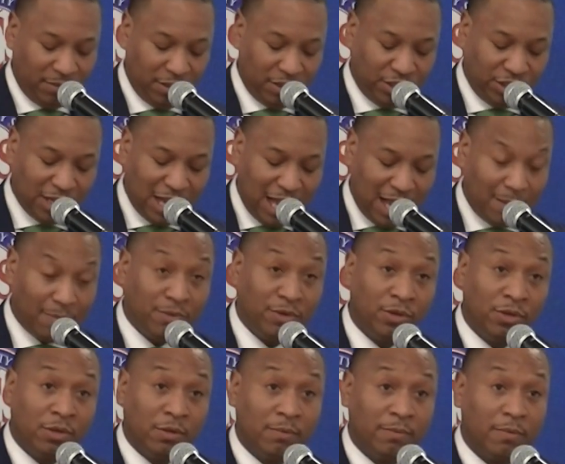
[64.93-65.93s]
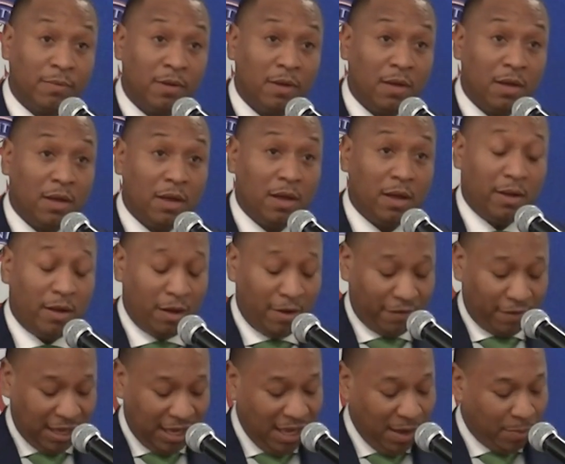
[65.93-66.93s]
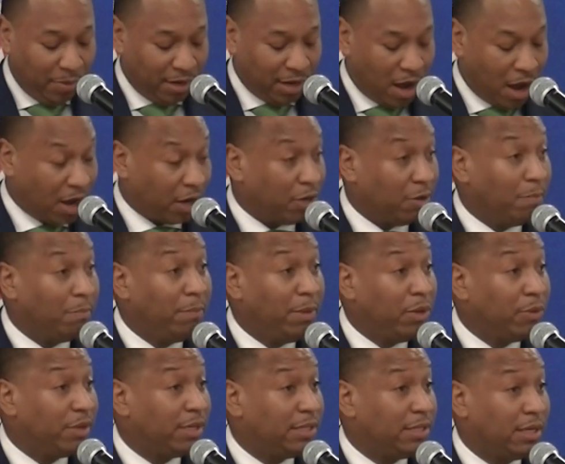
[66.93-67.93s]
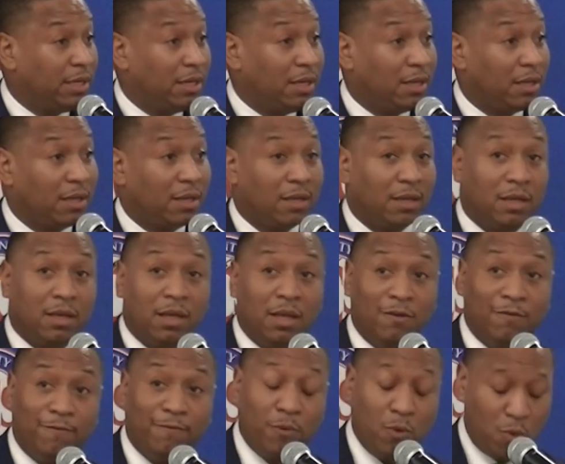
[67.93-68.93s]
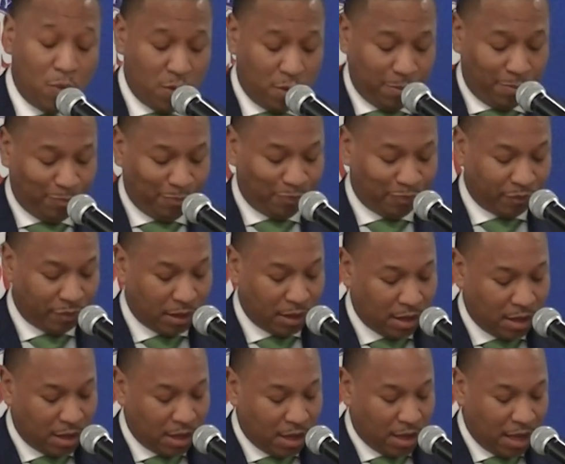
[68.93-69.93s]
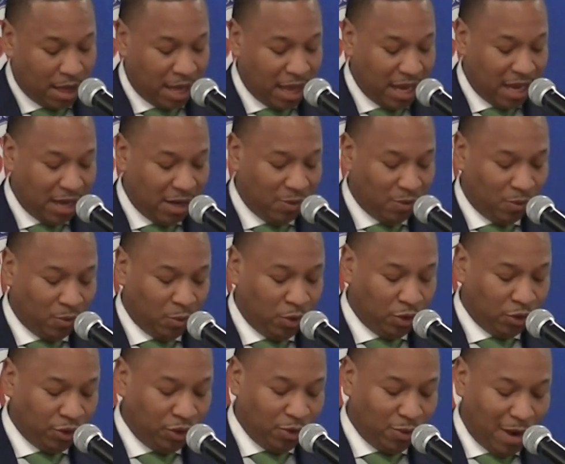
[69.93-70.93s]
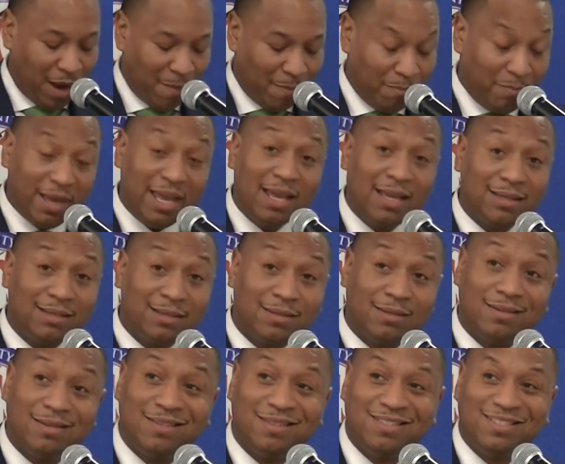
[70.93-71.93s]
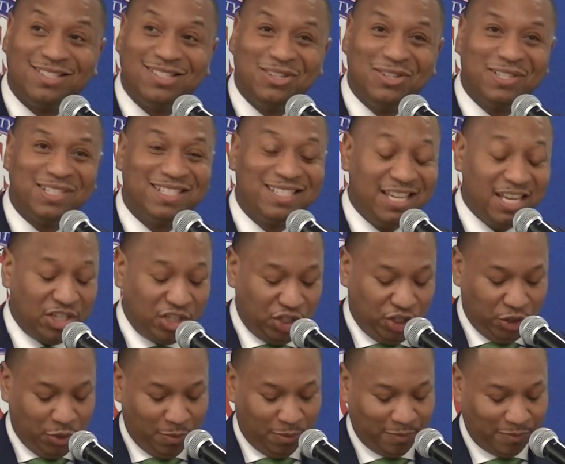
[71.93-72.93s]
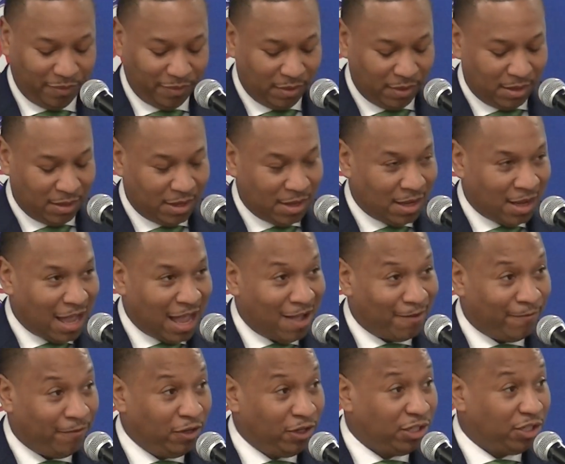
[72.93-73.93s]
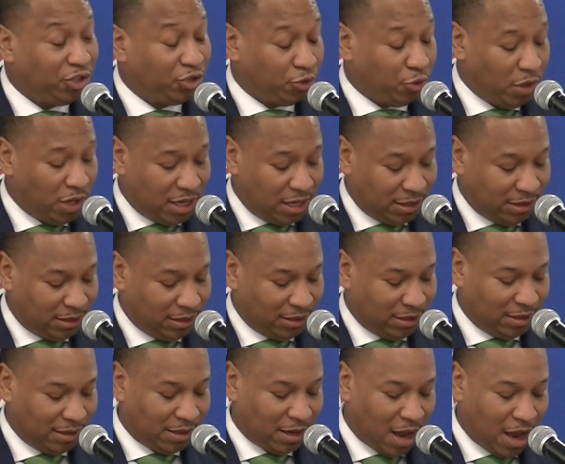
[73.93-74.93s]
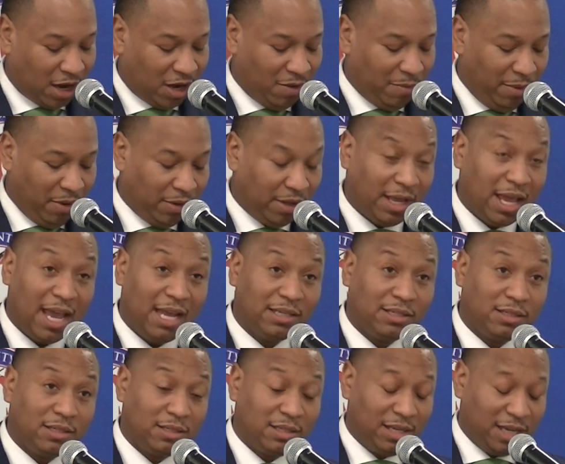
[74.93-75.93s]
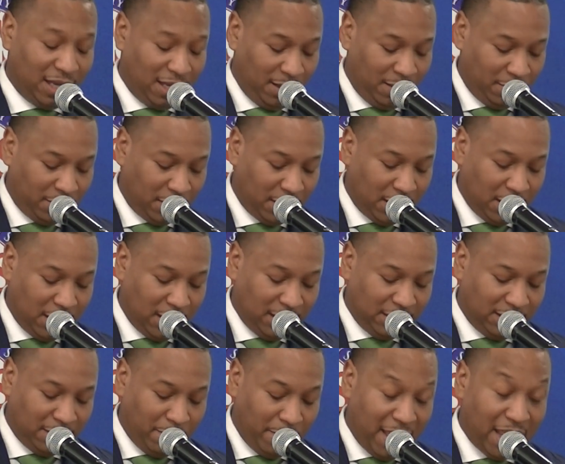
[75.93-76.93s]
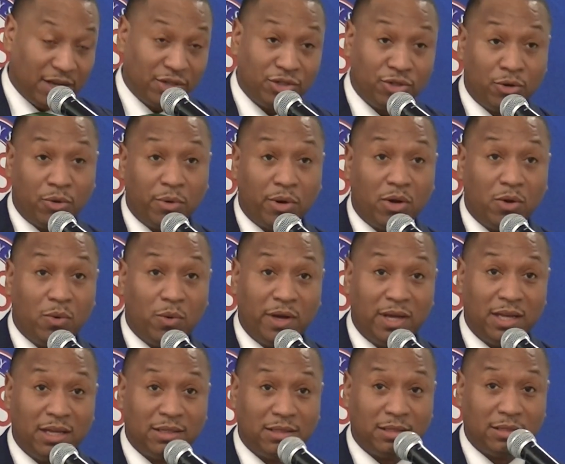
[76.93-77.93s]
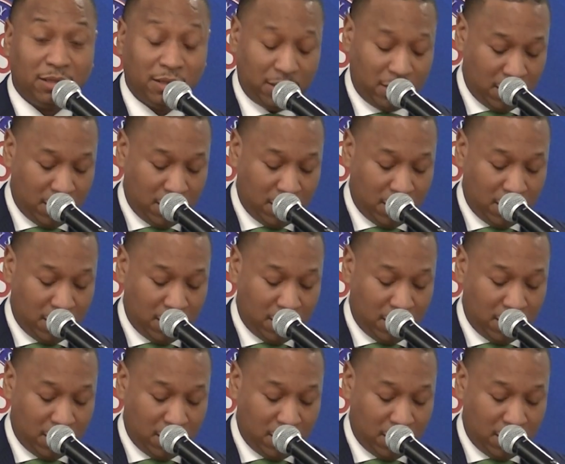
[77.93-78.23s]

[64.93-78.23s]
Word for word: the job of keeping our community informed. And we'll do our best to assist you. I fully trust our communications team to manage your request